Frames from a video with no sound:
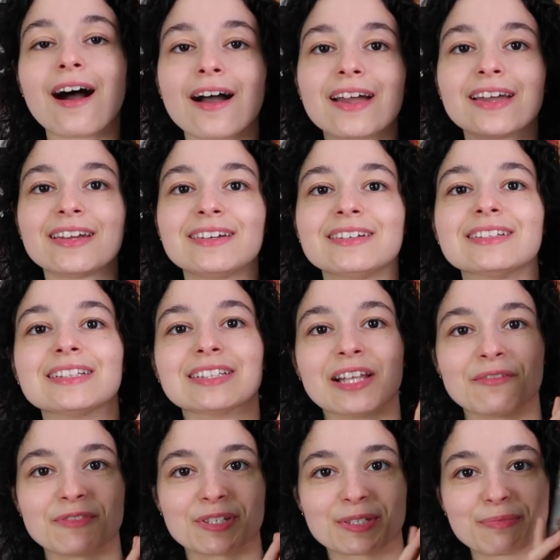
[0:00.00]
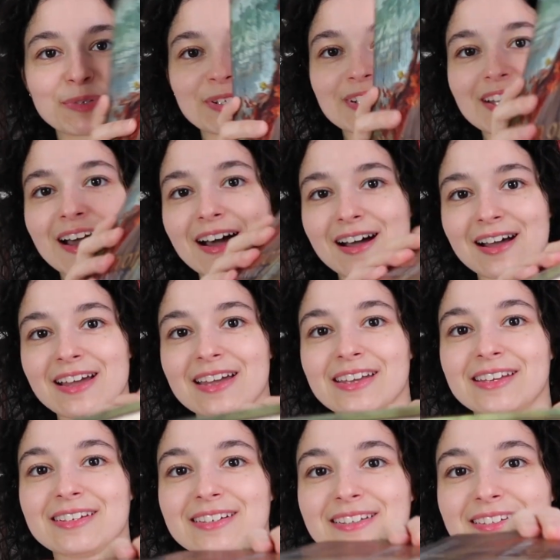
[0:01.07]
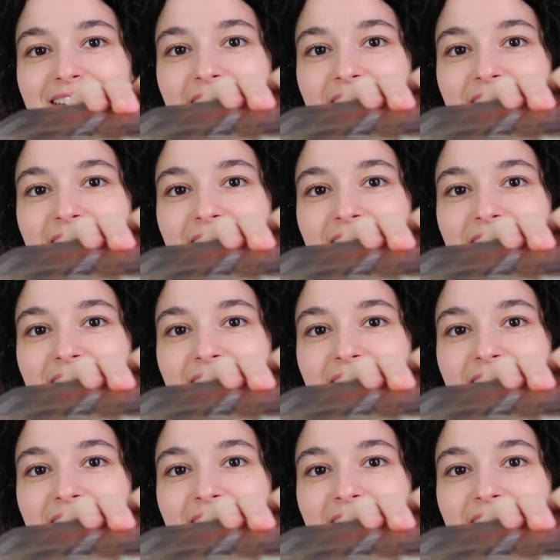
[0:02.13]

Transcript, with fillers: I love this book. I